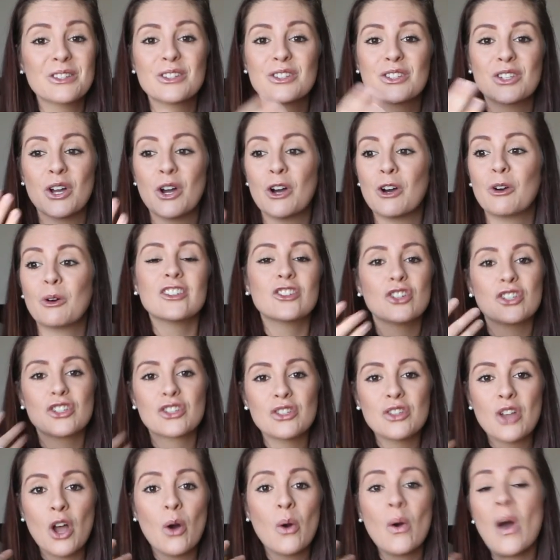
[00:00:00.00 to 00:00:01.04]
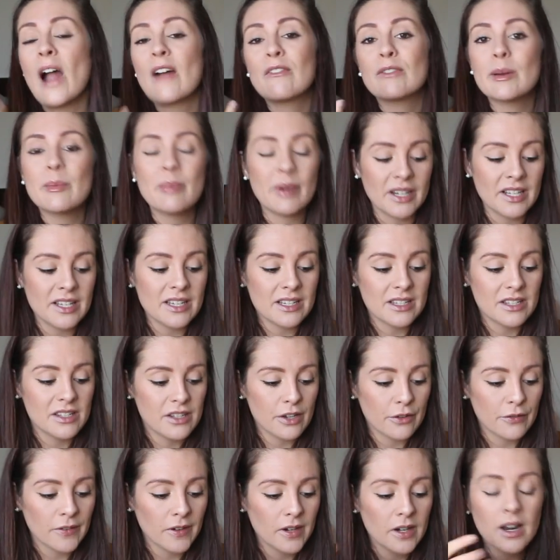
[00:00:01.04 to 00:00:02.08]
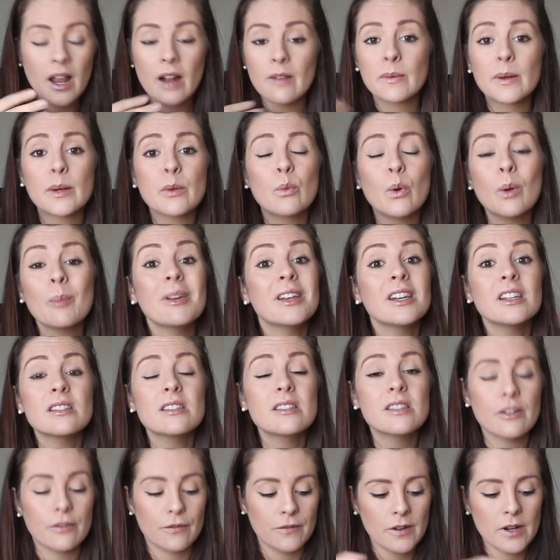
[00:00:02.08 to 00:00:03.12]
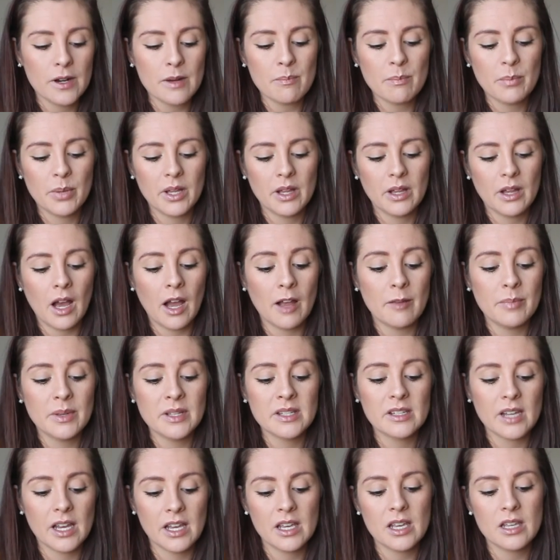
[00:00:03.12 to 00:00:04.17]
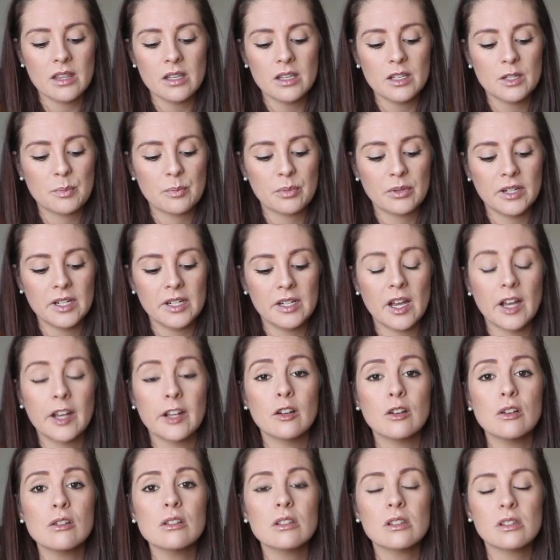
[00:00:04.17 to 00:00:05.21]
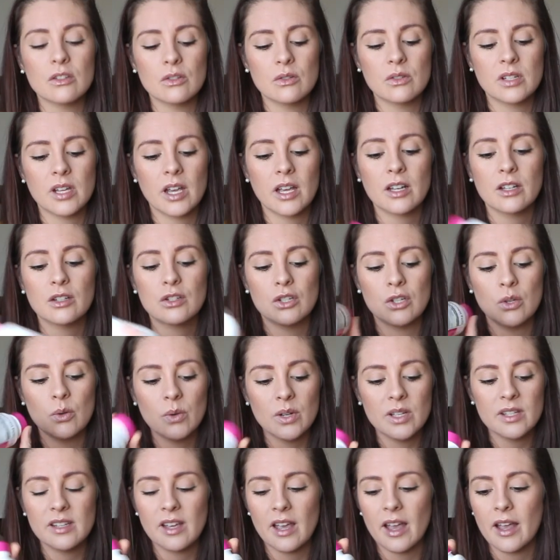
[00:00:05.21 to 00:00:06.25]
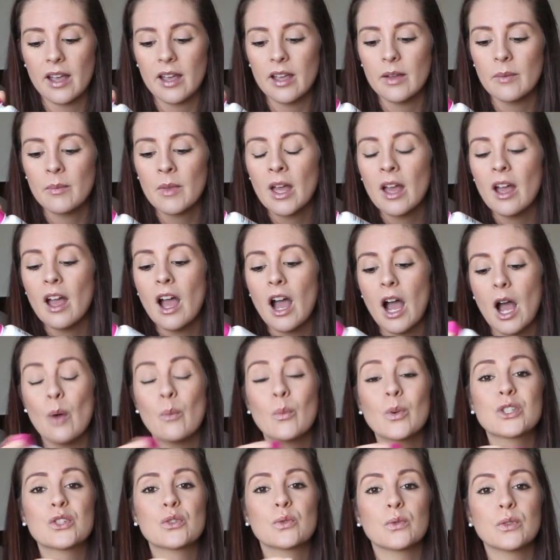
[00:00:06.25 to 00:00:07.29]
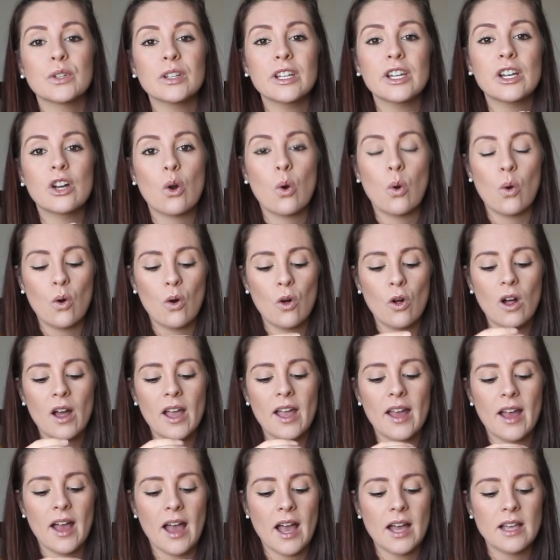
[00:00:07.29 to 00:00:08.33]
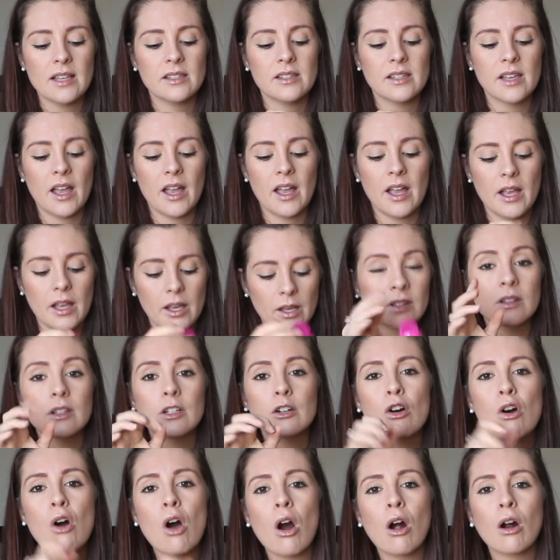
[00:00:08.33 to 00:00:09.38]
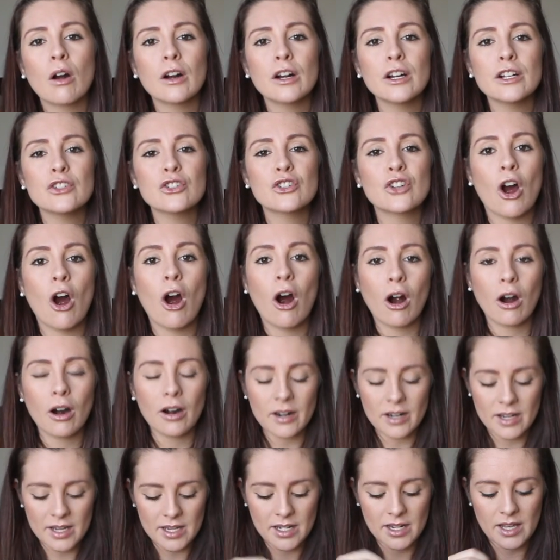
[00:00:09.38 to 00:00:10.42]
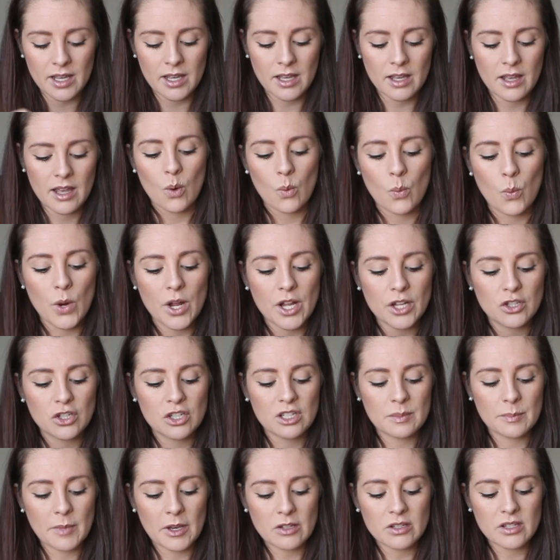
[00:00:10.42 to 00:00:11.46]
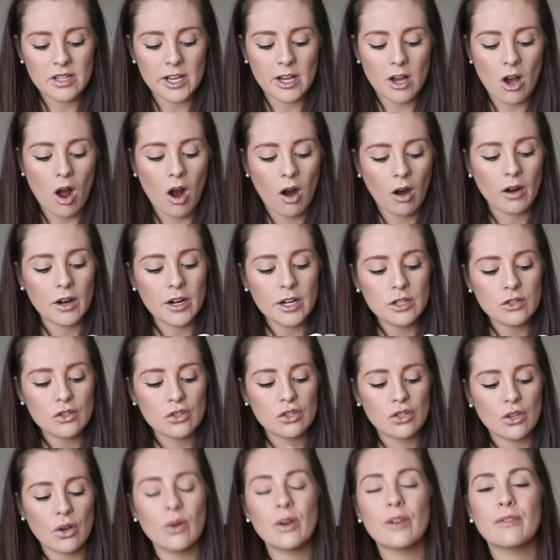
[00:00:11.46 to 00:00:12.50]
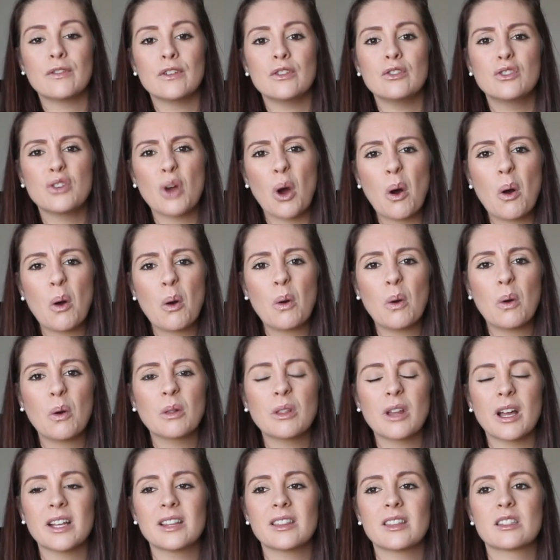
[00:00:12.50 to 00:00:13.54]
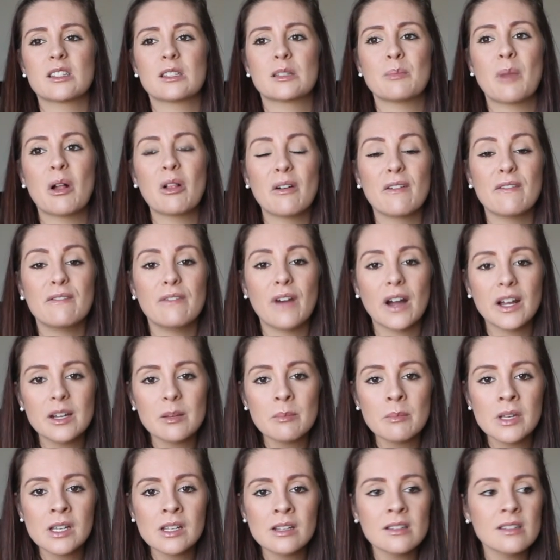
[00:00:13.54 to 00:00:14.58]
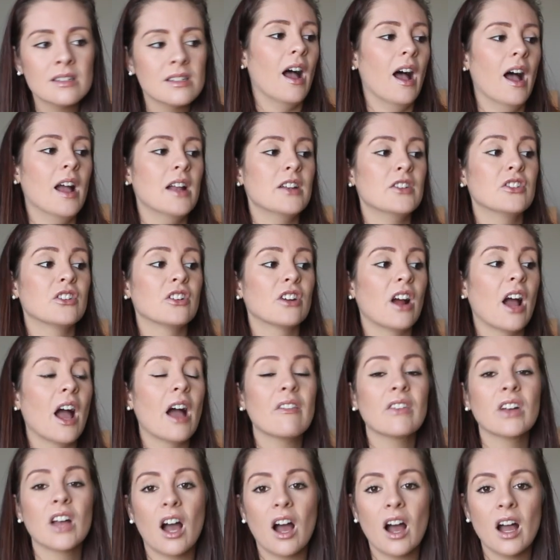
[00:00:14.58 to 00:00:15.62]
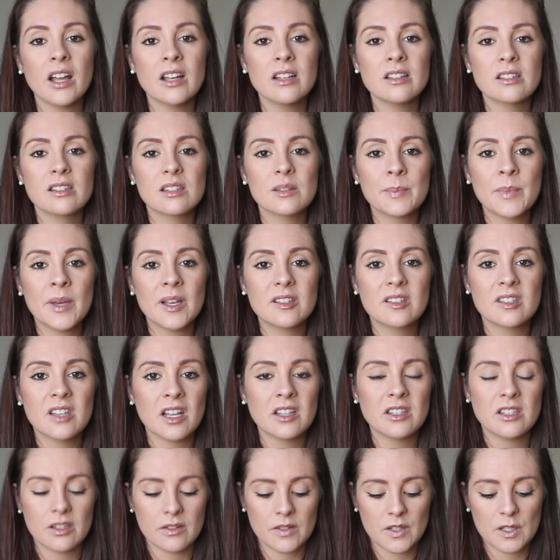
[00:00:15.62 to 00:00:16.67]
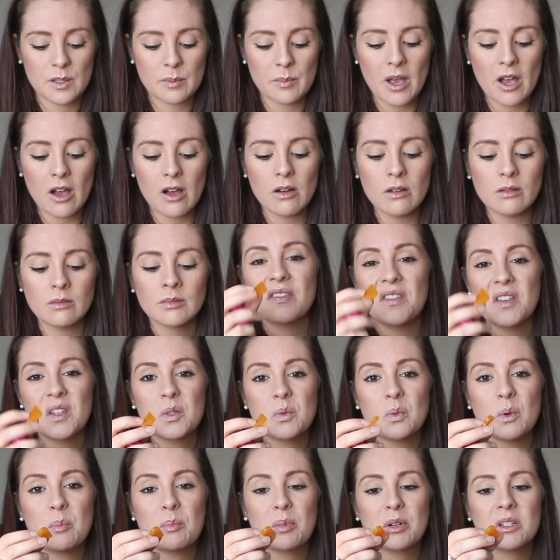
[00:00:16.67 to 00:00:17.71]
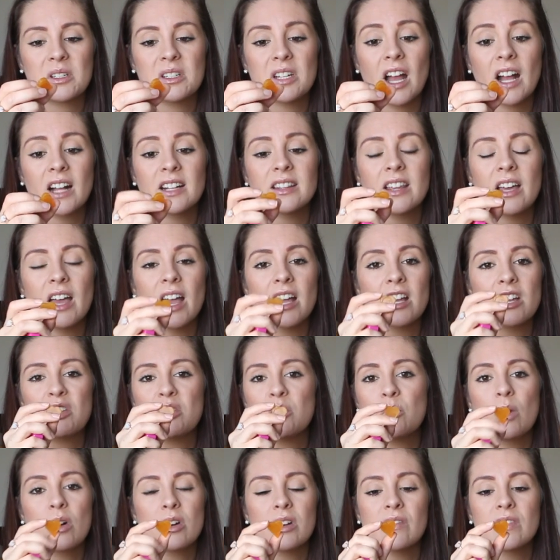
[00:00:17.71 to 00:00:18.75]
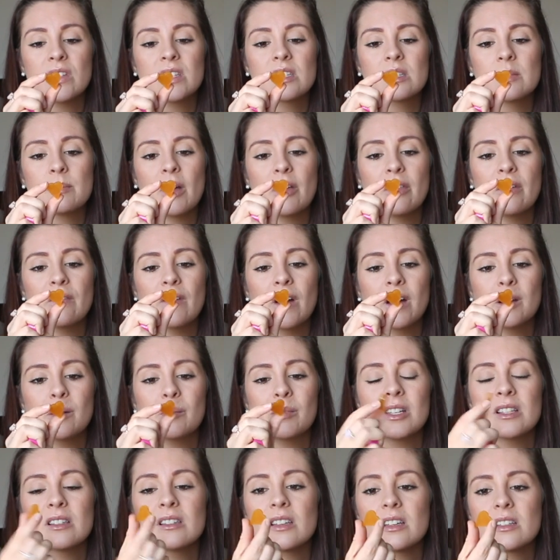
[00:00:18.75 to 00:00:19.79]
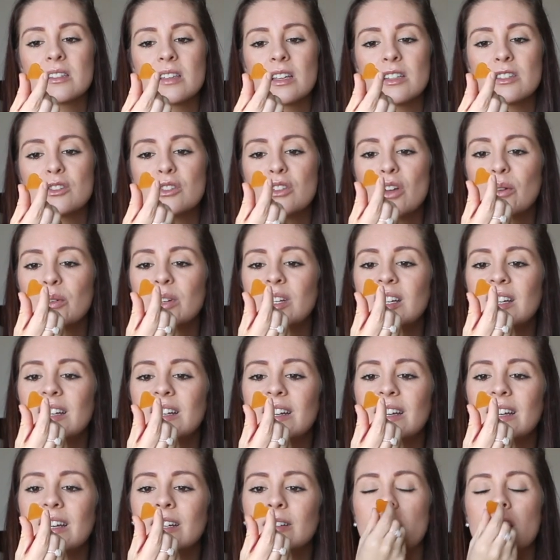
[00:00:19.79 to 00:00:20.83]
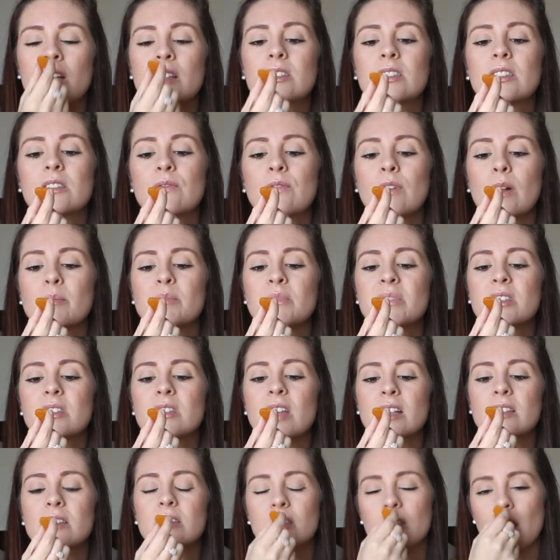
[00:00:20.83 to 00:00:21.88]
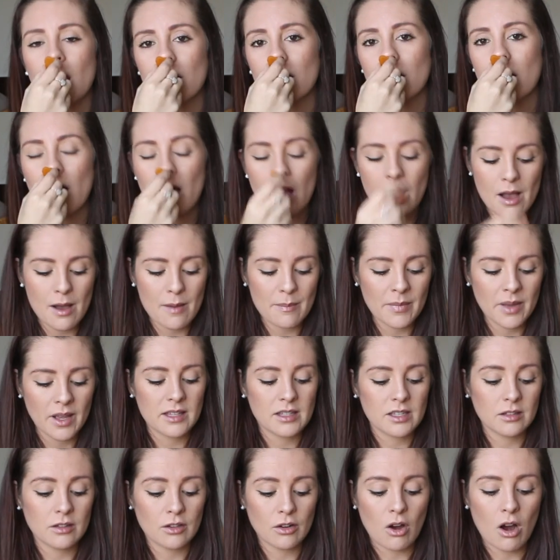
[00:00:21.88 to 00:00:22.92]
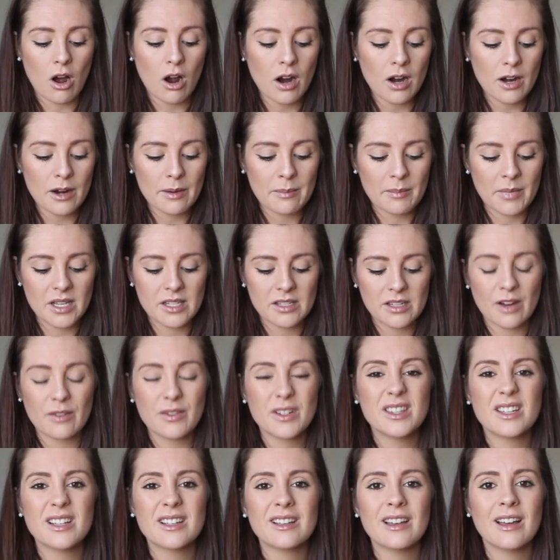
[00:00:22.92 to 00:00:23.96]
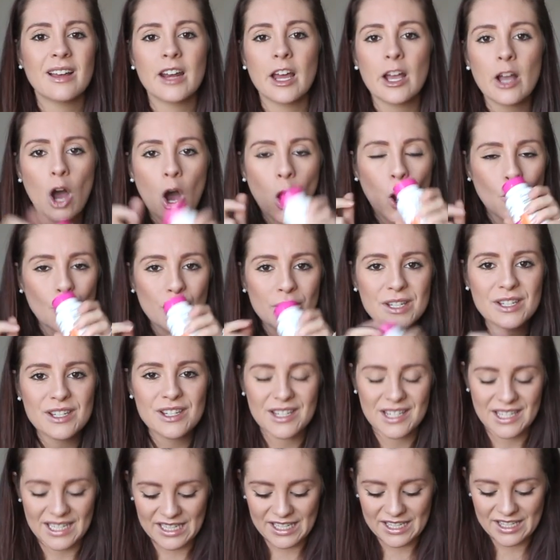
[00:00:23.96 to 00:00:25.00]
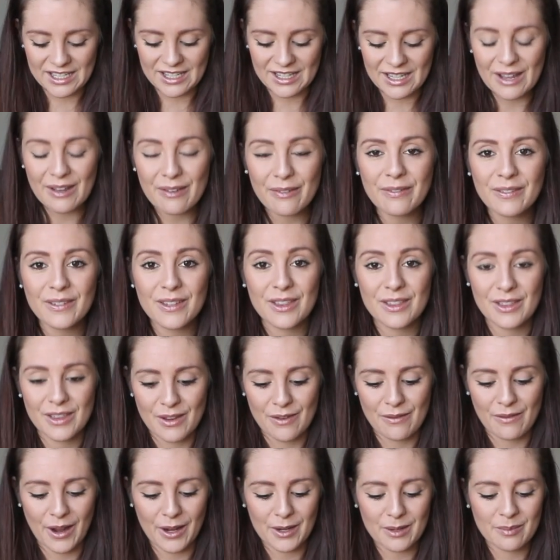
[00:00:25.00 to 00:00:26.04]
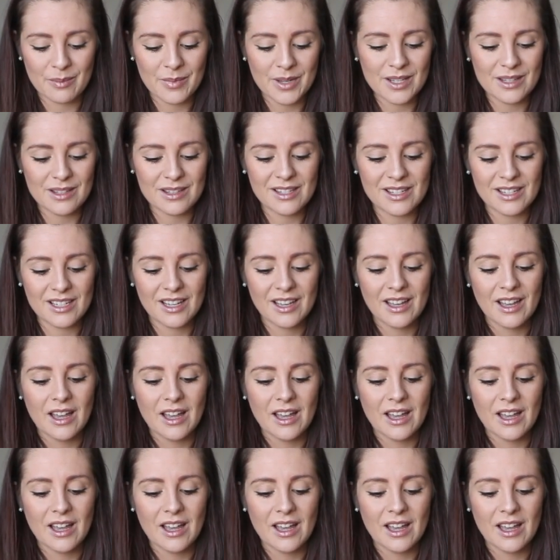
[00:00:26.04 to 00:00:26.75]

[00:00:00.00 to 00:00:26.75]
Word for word: So just know everybody is different. Every woman is different, but I've been taking these prenatals. You take two a day. And what's really cool, it has a little orange heart in it, which smells like orange. So if you don't like the smell of vitamins and you're having a heightened sense of smell, this will protect that and you won't even smell the vitamins. It says don't eat it. It's from Sense.com. It's a little heart. It makes everything and I always sniff the vitamins.